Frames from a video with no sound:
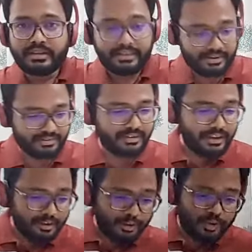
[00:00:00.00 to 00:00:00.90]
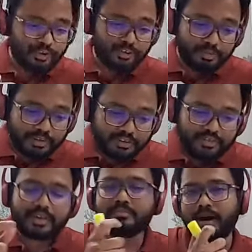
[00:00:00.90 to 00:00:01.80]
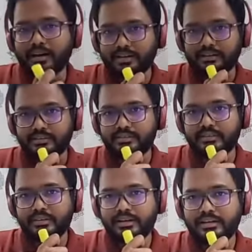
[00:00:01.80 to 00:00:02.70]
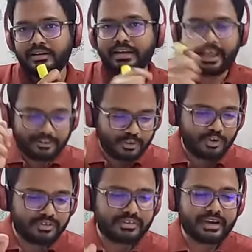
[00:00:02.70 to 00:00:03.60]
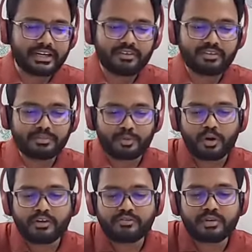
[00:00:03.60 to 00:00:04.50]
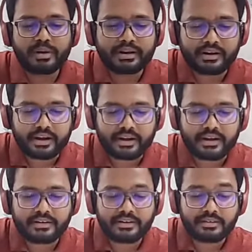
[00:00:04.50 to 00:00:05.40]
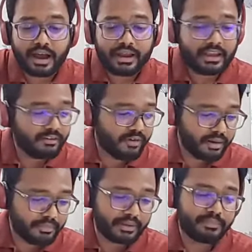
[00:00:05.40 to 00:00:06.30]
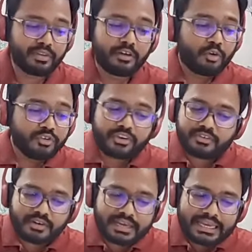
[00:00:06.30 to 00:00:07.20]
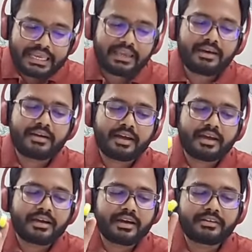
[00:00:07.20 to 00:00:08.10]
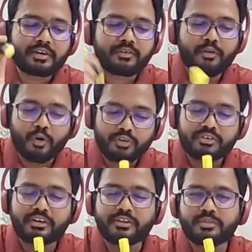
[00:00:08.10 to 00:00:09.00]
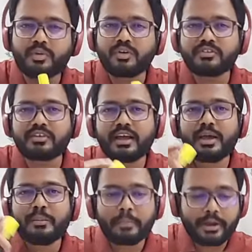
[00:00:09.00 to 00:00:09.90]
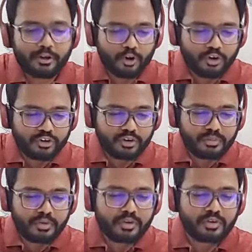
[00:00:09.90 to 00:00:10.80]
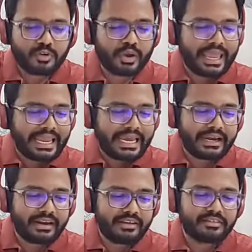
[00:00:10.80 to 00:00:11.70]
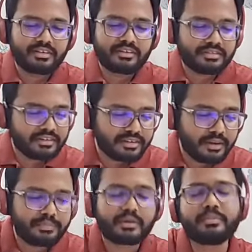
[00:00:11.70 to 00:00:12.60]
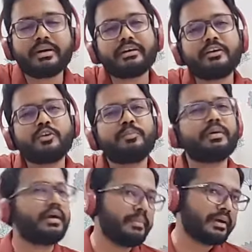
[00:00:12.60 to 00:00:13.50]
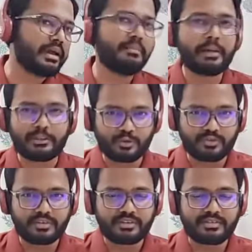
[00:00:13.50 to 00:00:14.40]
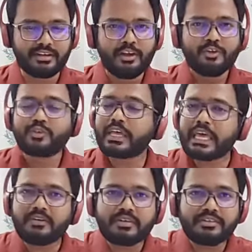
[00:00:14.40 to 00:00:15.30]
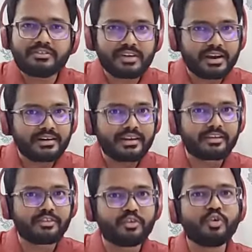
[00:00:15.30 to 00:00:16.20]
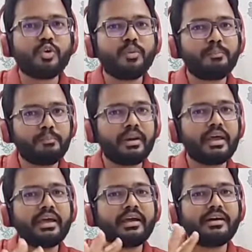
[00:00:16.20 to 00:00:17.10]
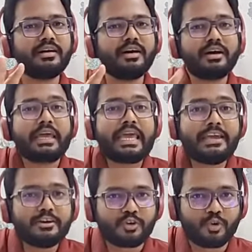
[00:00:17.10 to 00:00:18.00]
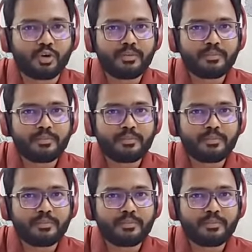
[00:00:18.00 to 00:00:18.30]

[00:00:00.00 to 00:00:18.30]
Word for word: Yes. So specific markers uh, associated with pro-inflammatory regulators IL-1B which is a key regulator of host response, may contribute to increased susceptibility to periapical pathosis. So even genetics do play a key role